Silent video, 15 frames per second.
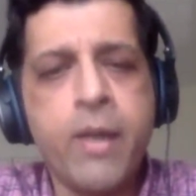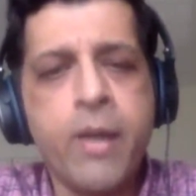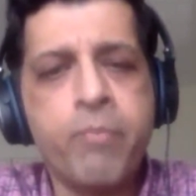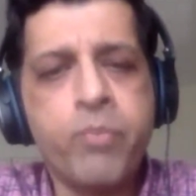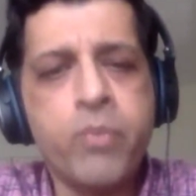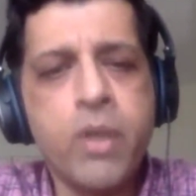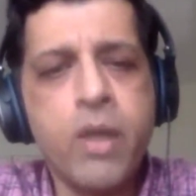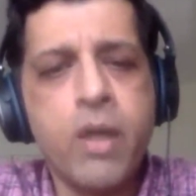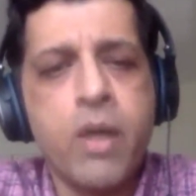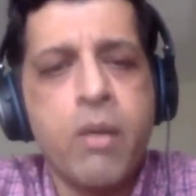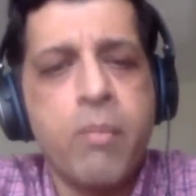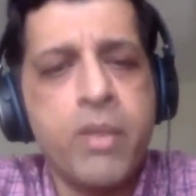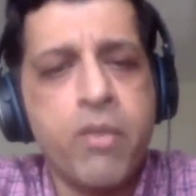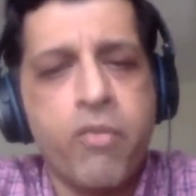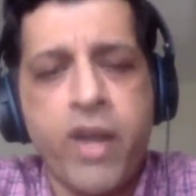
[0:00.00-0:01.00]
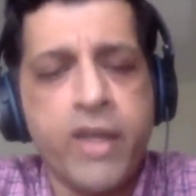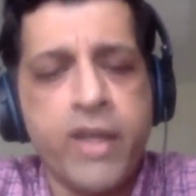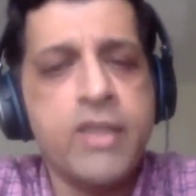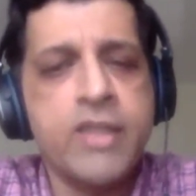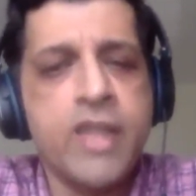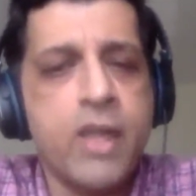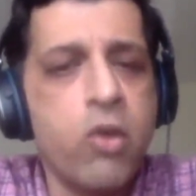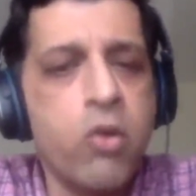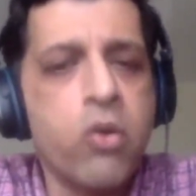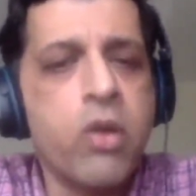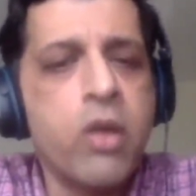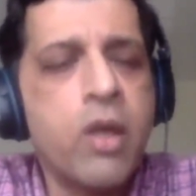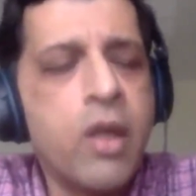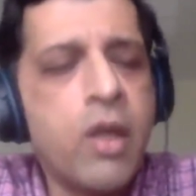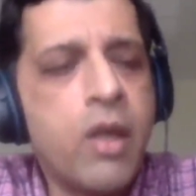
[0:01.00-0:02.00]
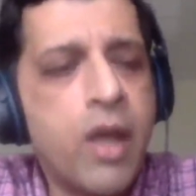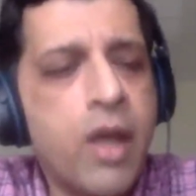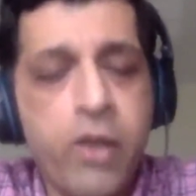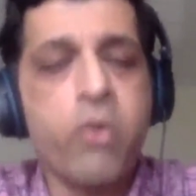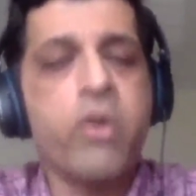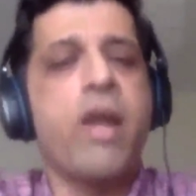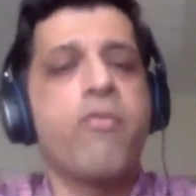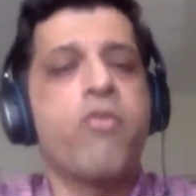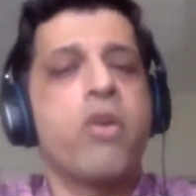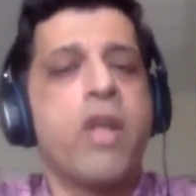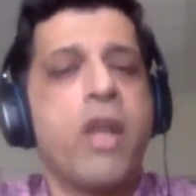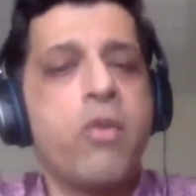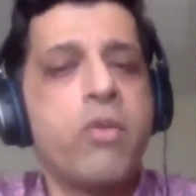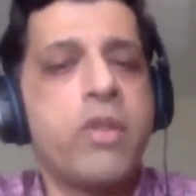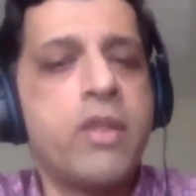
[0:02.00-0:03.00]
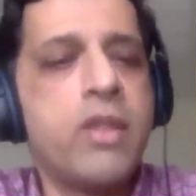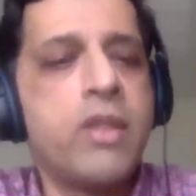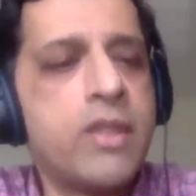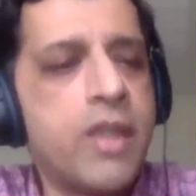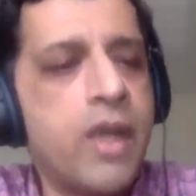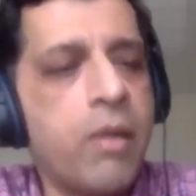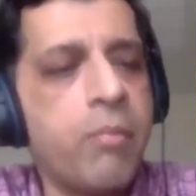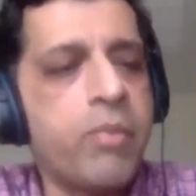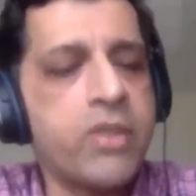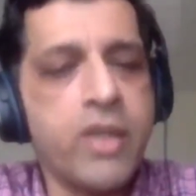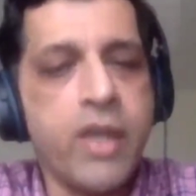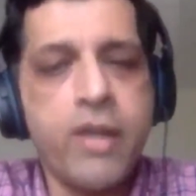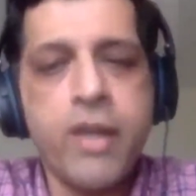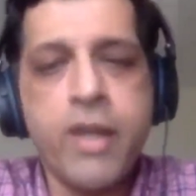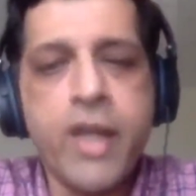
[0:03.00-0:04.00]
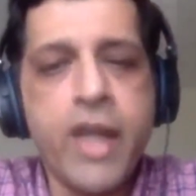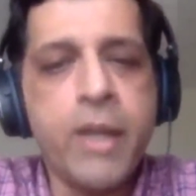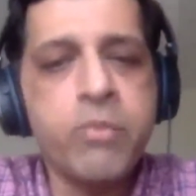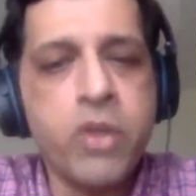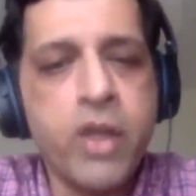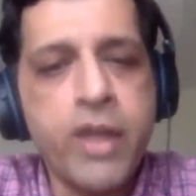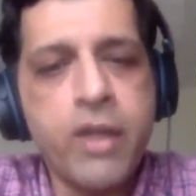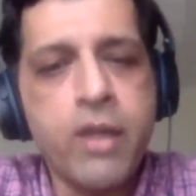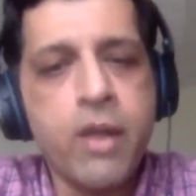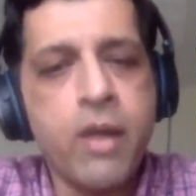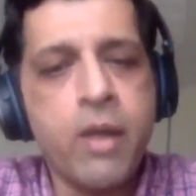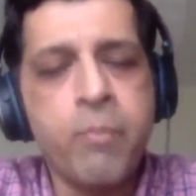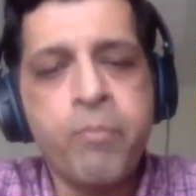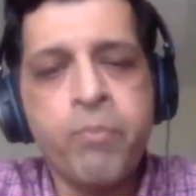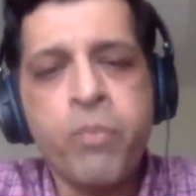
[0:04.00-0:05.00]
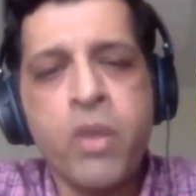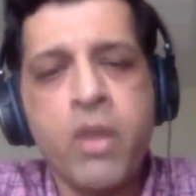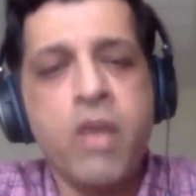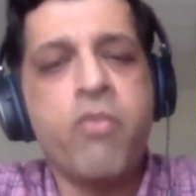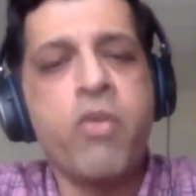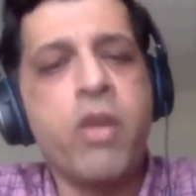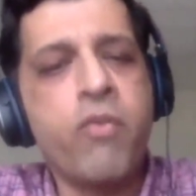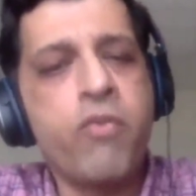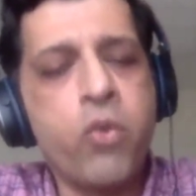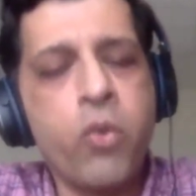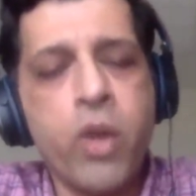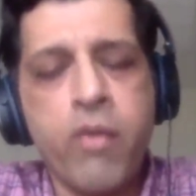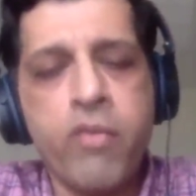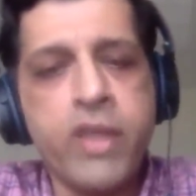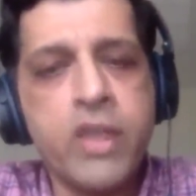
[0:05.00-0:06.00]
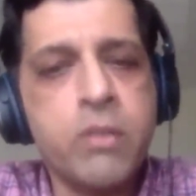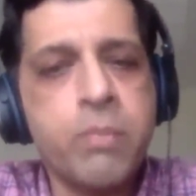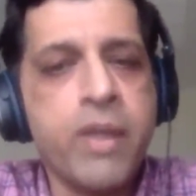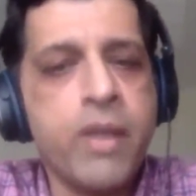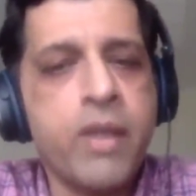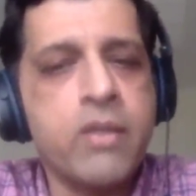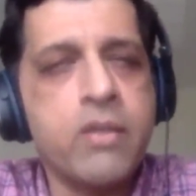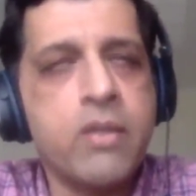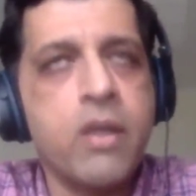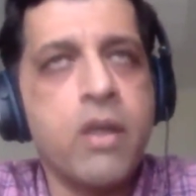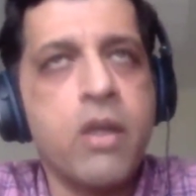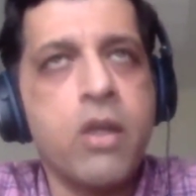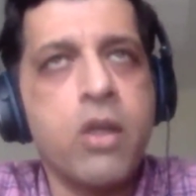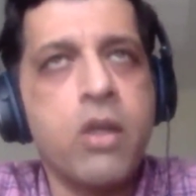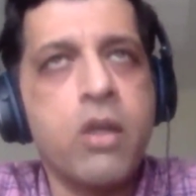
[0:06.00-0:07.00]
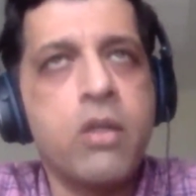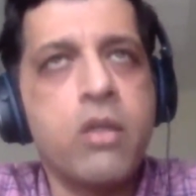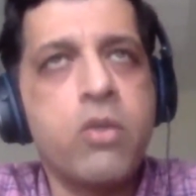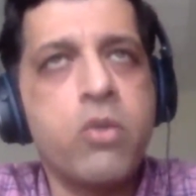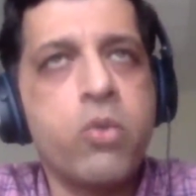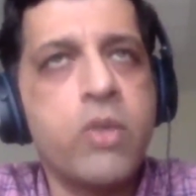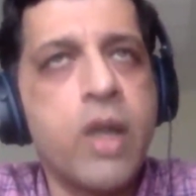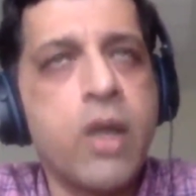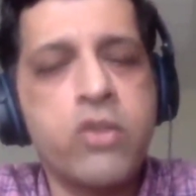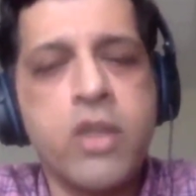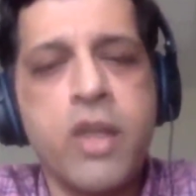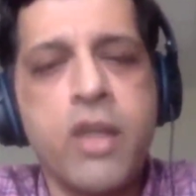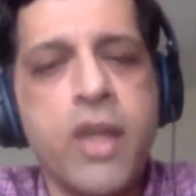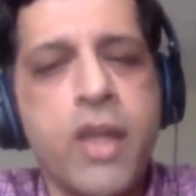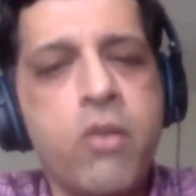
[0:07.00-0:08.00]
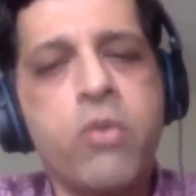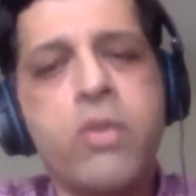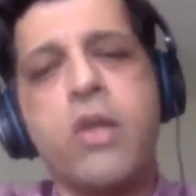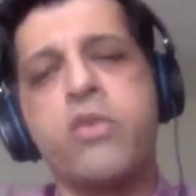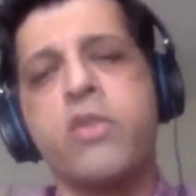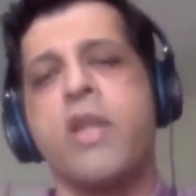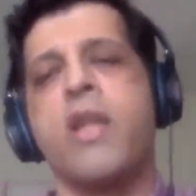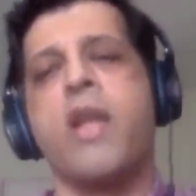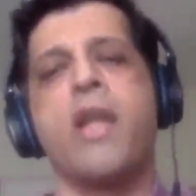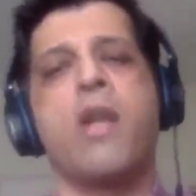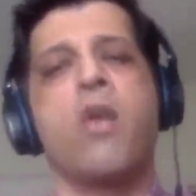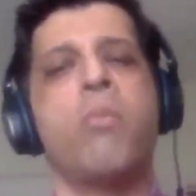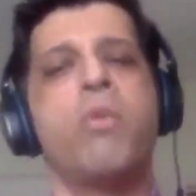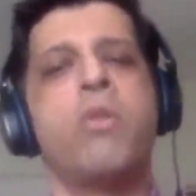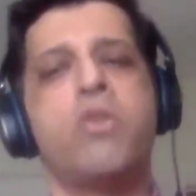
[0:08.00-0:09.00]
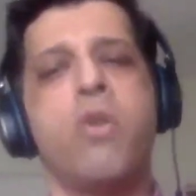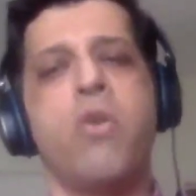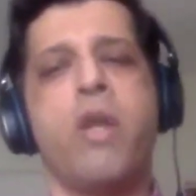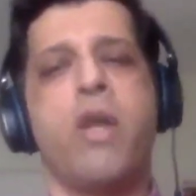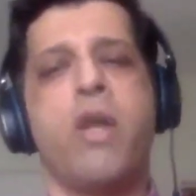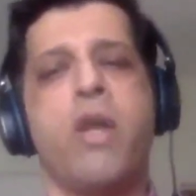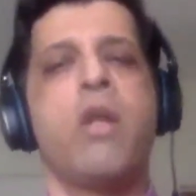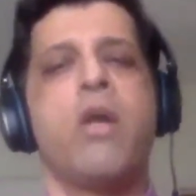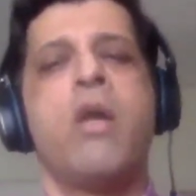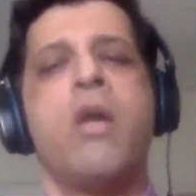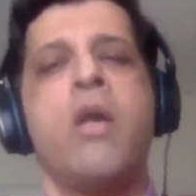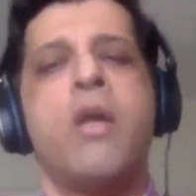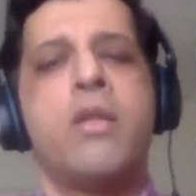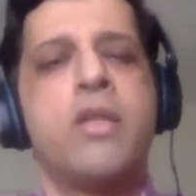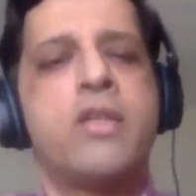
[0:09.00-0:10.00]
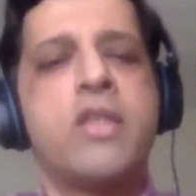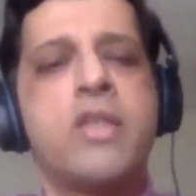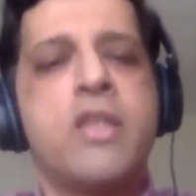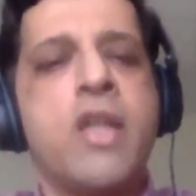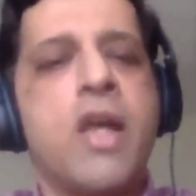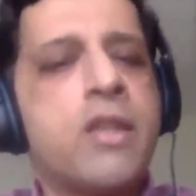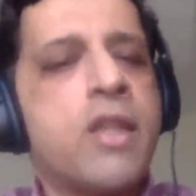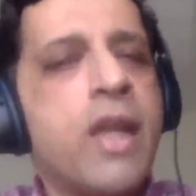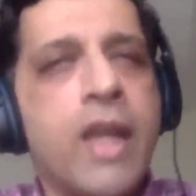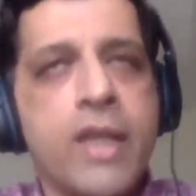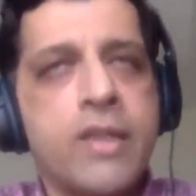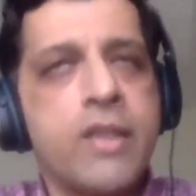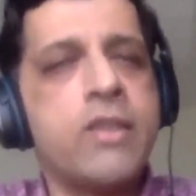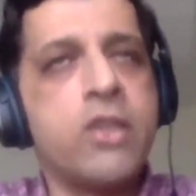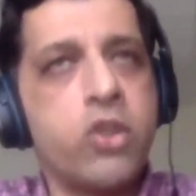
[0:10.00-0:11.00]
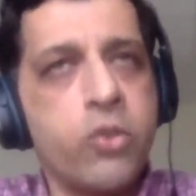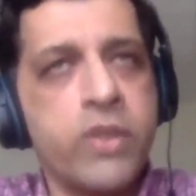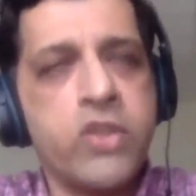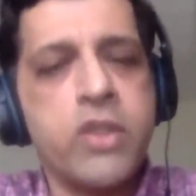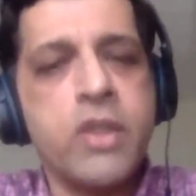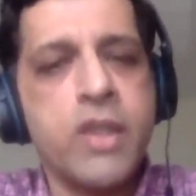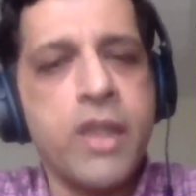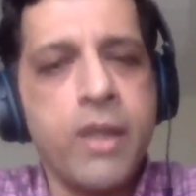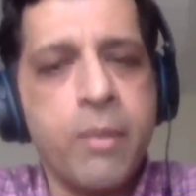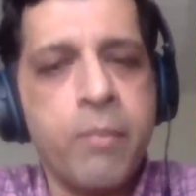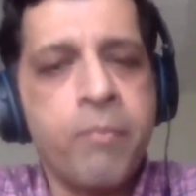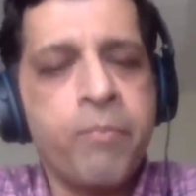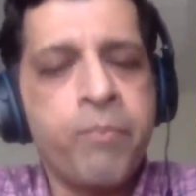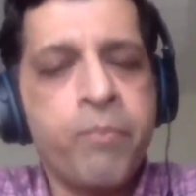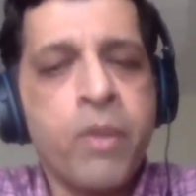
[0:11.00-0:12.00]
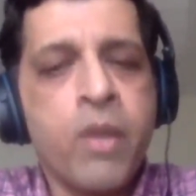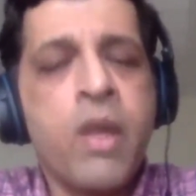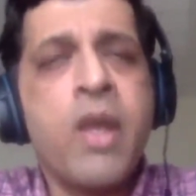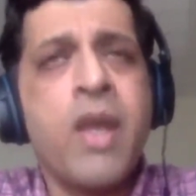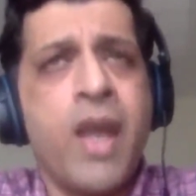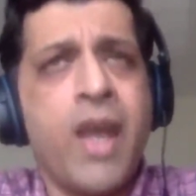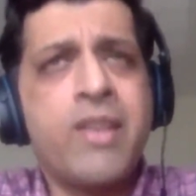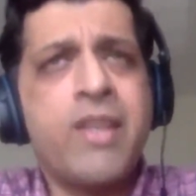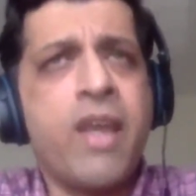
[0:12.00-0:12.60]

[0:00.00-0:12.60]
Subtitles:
right? And but the fact is that, look, I don't have to tell you that these are unprecedented times, right? Even if you have experienced the 2008-2009 global slowdown, this is nothing like the situation then.